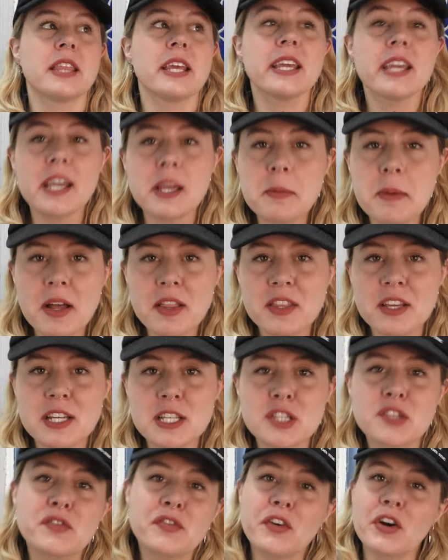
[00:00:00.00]
thinking about
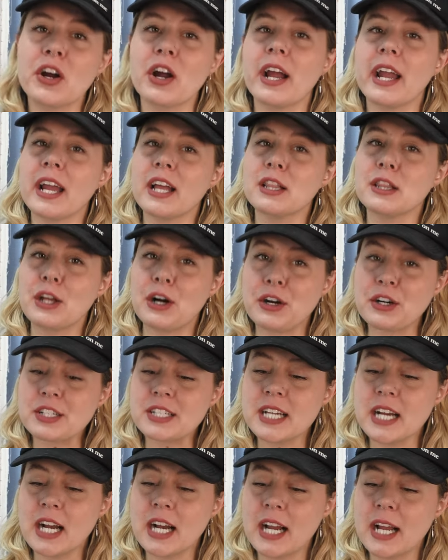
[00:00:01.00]
this for a long
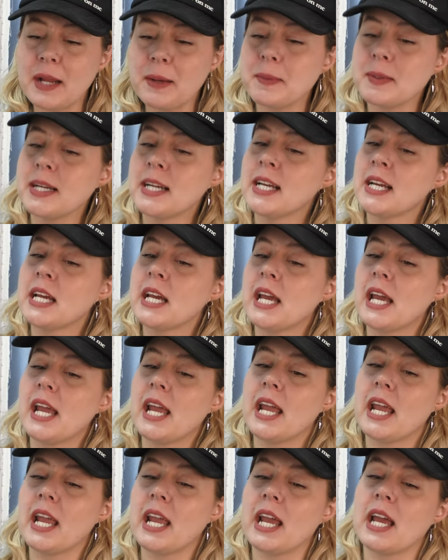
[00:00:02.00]
time
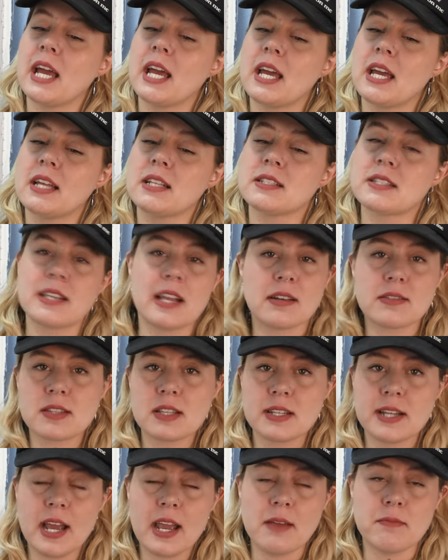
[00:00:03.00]
and now's
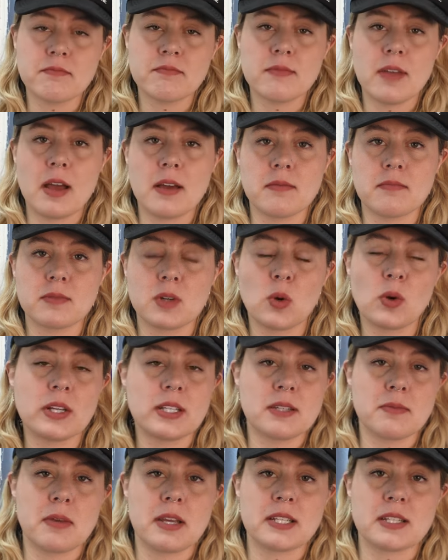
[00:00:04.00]
the time. I'm
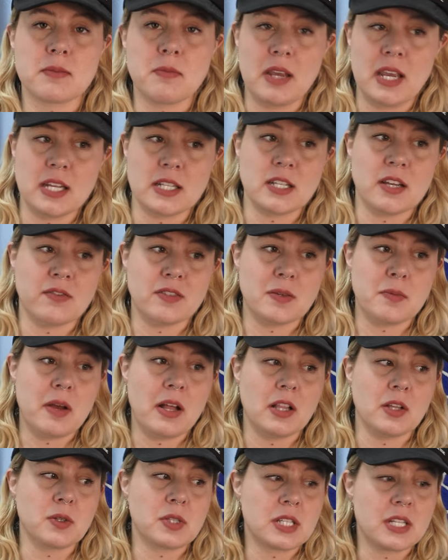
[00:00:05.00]
going to make some hand tufted
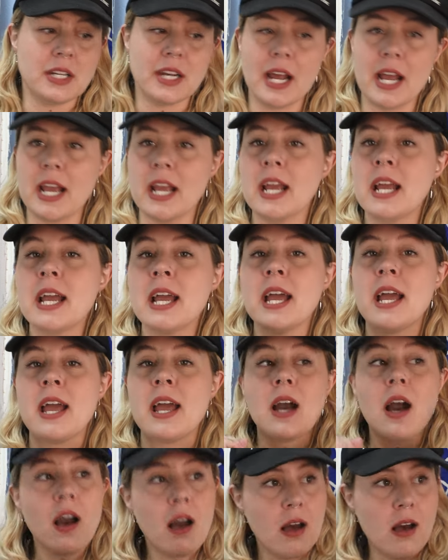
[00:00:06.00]
pillows today
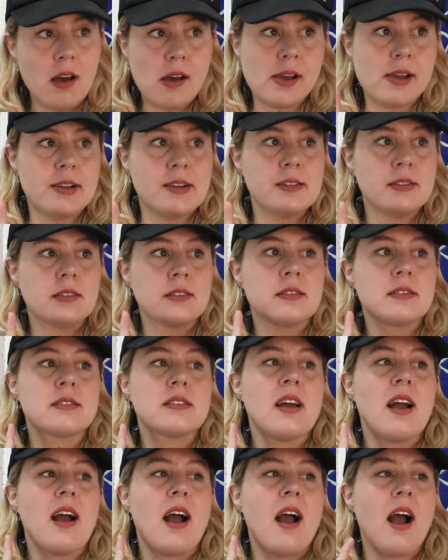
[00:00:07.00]

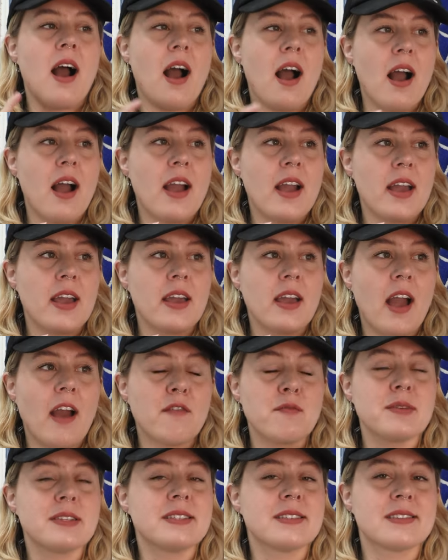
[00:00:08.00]
because I
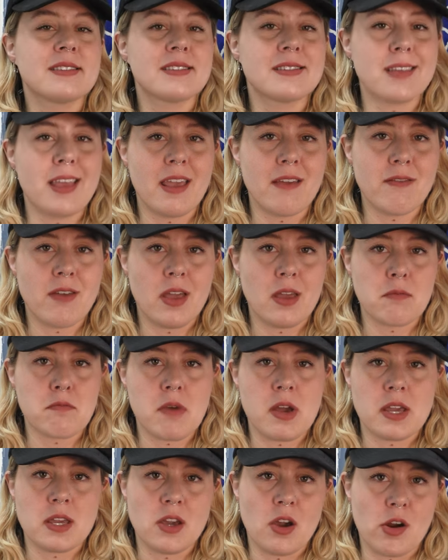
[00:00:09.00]
have been saving
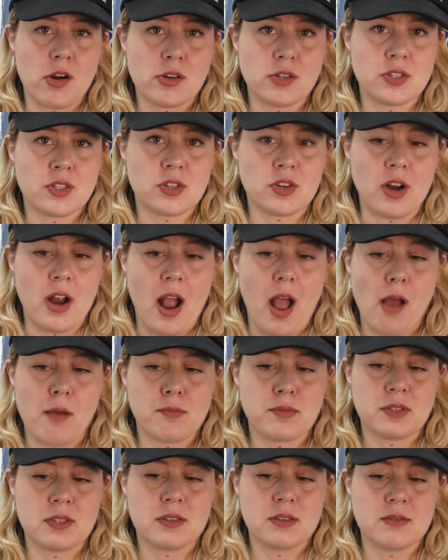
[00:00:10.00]
my yarn
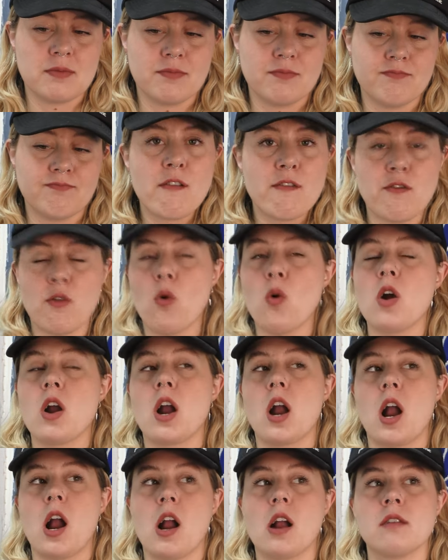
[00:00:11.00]
scraps
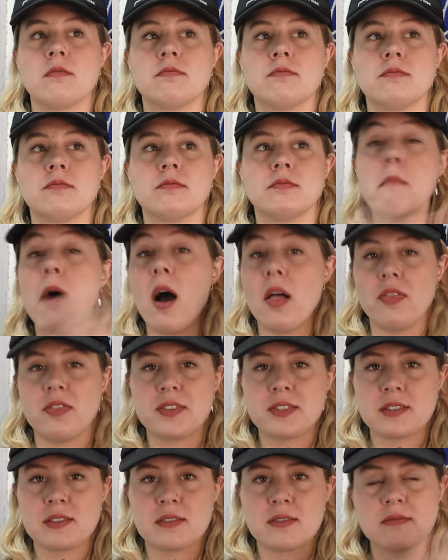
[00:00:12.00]
for
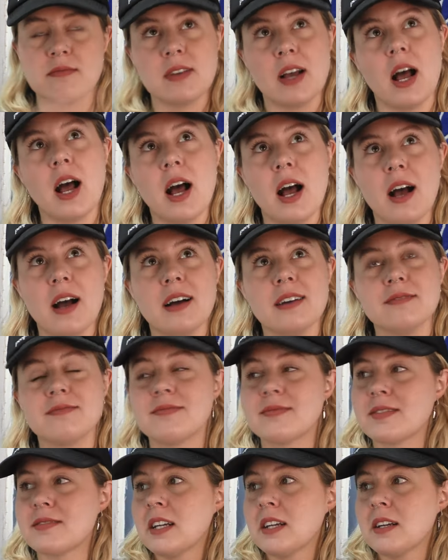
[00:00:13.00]
months, uh,